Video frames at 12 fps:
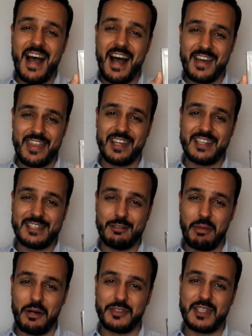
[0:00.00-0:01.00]
I think it's
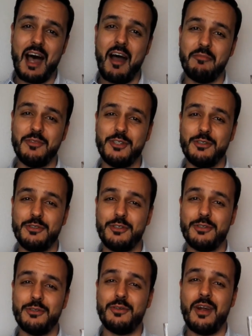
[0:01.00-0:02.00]
about time to
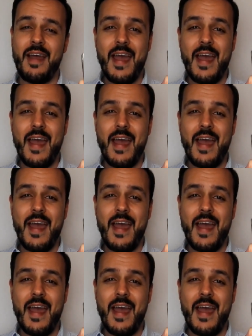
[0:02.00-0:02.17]
do